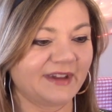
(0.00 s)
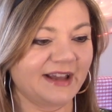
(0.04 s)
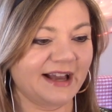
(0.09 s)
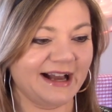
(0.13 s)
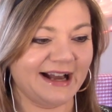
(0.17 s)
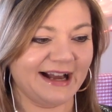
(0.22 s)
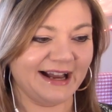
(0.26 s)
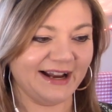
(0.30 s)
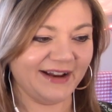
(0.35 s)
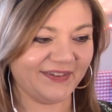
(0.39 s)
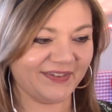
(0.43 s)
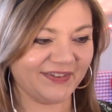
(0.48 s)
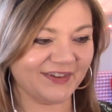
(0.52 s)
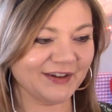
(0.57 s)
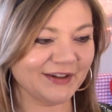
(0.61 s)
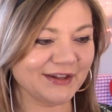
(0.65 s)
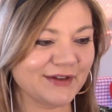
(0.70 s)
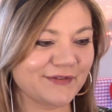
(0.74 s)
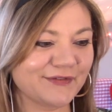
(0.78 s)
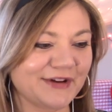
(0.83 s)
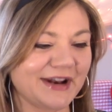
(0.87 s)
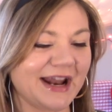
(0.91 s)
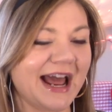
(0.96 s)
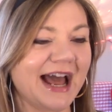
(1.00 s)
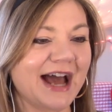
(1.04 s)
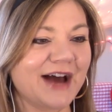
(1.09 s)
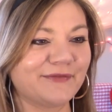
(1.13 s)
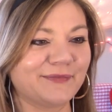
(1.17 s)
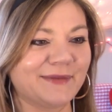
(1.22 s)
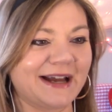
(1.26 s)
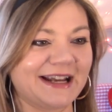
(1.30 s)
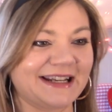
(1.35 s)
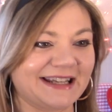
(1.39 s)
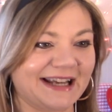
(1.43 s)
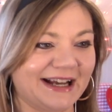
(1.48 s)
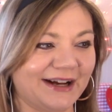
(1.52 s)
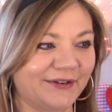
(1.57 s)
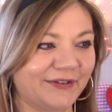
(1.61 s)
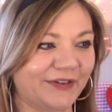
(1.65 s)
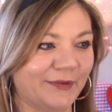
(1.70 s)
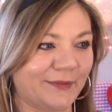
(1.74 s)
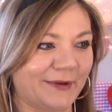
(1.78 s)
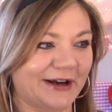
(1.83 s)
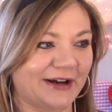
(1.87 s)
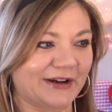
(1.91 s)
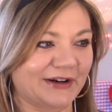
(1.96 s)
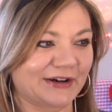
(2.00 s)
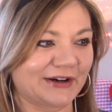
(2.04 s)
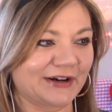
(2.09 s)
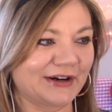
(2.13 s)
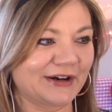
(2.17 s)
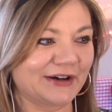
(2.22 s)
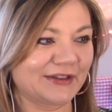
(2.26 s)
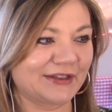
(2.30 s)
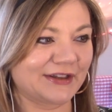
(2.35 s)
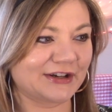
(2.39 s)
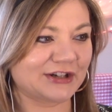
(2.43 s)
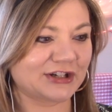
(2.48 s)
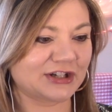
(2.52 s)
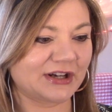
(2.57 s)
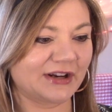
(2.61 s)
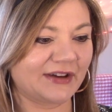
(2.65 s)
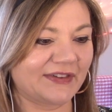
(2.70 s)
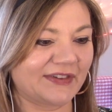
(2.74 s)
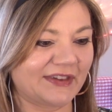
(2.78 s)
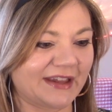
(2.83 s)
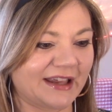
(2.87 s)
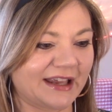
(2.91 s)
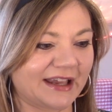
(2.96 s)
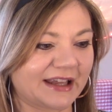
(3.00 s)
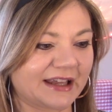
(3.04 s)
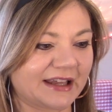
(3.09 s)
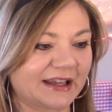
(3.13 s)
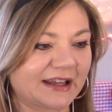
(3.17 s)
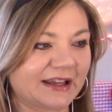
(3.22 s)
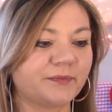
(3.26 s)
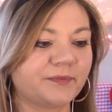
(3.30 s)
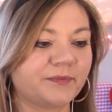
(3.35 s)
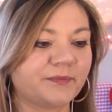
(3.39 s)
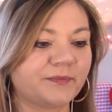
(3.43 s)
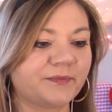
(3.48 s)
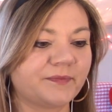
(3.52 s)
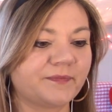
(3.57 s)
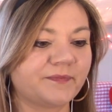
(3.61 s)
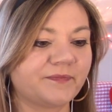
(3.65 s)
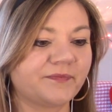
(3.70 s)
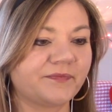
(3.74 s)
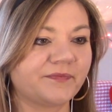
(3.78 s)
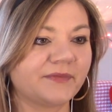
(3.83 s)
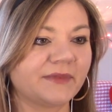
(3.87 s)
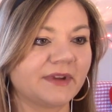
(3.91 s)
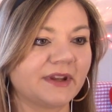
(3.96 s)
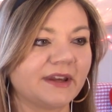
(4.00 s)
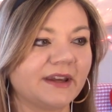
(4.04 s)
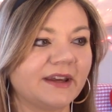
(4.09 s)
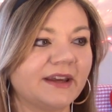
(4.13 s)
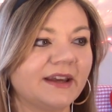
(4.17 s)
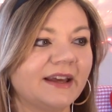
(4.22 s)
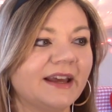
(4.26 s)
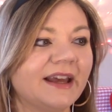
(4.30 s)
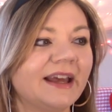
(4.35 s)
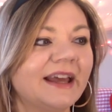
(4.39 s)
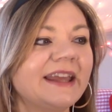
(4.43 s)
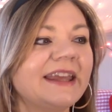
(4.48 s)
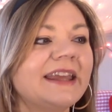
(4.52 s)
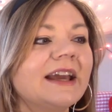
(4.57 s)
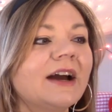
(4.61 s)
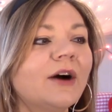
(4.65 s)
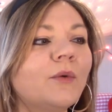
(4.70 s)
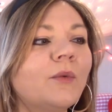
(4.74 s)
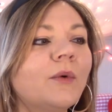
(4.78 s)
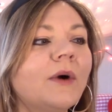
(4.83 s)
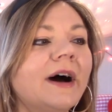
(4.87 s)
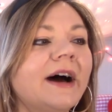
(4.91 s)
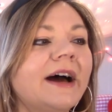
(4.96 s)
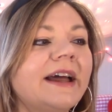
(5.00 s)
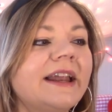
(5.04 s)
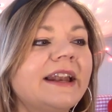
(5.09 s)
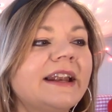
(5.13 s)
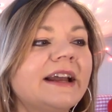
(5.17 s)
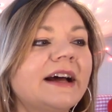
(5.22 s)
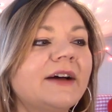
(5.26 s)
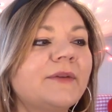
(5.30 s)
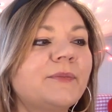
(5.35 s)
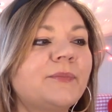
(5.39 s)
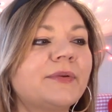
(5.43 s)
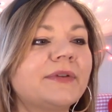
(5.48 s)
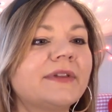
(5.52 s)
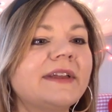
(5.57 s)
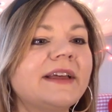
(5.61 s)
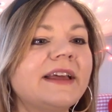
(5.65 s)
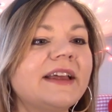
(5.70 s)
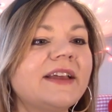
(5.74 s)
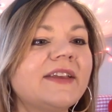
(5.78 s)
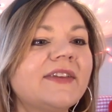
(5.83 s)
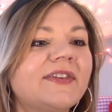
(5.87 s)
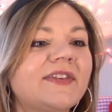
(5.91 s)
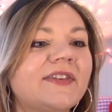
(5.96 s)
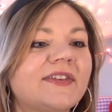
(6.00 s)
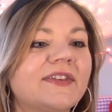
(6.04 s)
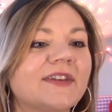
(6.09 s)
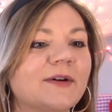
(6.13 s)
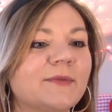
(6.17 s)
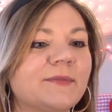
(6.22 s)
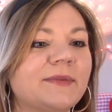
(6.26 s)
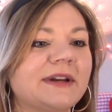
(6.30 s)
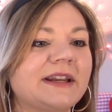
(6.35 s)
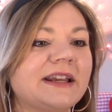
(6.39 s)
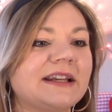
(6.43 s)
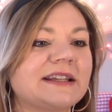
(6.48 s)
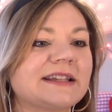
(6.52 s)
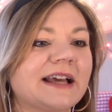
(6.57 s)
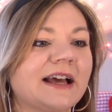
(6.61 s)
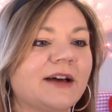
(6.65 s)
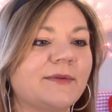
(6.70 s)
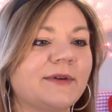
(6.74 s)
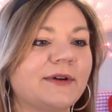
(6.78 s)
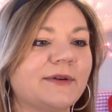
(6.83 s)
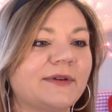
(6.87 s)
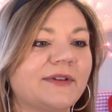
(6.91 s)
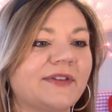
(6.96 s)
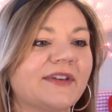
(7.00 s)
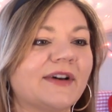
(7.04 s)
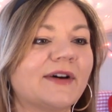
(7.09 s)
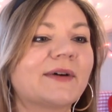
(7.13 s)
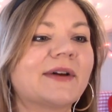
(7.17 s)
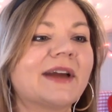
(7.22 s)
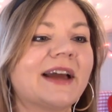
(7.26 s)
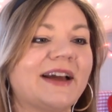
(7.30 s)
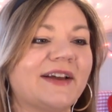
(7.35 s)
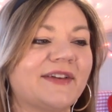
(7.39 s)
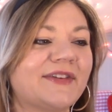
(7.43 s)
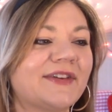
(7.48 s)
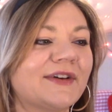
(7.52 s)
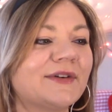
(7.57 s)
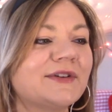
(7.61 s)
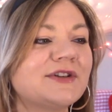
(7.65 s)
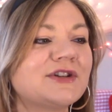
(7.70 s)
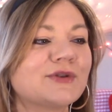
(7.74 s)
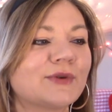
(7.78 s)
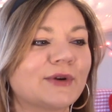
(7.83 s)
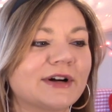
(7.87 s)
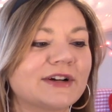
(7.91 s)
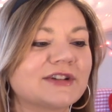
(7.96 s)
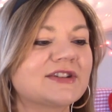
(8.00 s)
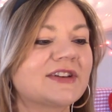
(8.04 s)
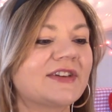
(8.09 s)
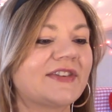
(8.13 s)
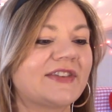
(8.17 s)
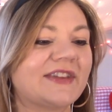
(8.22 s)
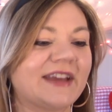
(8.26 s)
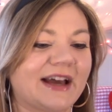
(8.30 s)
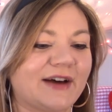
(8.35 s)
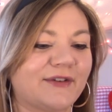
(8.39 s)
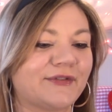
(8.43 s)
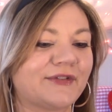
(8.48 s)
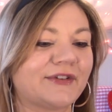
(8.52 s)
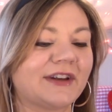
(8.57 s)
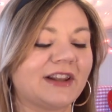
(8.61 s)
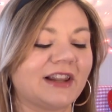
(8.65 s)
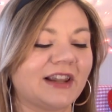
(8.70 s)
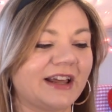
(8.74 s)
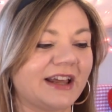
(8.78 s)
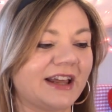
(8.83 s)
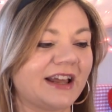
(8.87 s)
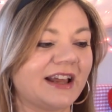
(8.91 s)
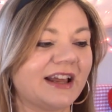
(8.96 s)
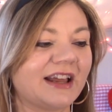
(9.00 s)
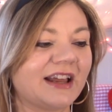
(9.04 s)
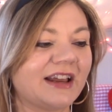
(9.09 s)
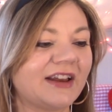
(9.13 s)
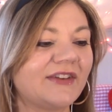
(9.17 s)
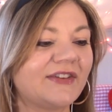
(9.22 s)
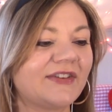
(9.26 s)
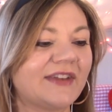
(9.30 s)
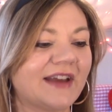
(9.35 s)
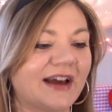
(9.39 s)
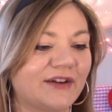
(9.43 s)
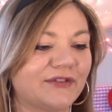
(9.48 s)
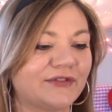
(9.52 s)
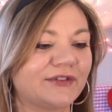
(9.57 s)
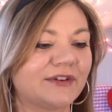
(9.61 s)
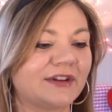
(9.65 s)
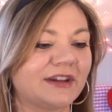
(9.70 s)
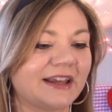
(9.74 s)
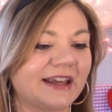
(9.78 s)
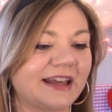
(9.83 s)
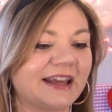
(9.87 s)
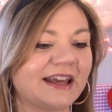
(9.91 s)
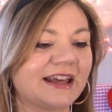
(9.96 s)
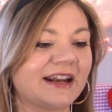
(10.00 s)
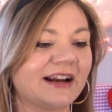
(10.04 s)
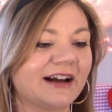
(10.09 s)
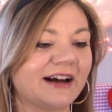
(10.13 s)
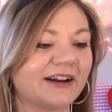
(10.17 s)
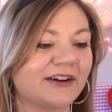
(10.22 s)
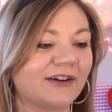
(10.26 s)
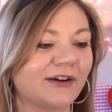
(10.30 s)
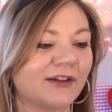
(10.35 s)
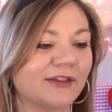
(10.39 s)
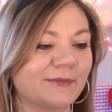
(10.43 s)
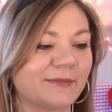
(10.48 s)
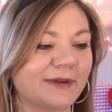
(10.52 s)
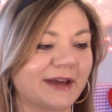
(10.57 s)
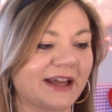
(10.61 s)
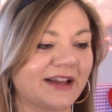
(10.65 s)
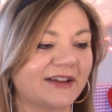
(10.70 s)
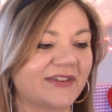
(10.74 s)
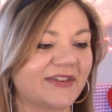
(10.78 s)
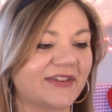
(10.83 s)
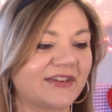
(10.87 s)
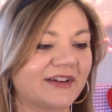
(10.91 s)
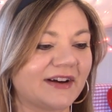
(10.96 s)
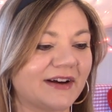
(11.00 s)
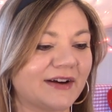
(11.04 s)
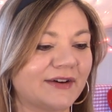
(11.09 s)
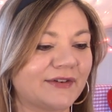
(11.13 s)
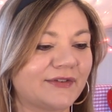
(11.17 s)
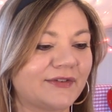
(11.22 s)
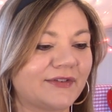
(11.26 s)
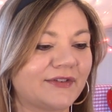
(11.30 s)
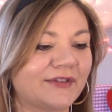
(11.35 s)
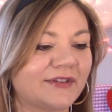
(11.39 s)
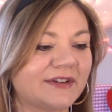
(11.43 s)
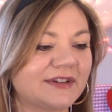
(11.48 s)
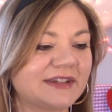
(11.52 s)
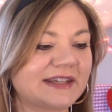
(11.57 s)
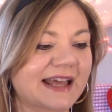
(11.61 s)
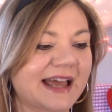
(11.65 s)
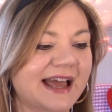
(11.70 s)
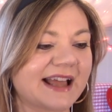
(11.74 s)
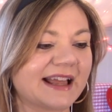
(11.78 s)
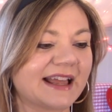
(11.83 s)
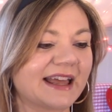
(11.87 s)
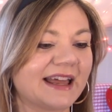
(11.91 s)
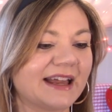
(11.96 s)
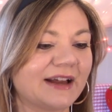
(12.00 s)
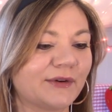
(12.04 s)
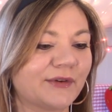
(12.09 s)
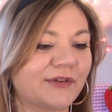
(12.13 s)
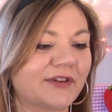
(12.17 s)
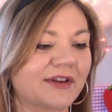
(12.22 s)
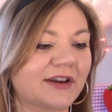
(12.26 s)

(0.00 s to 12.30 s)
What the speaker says: I still even have my doubts about her that she's like, what? Please somebody tell me what's okay. So George is definitely, he's definitely in on all the bad stuff. Dang it. I was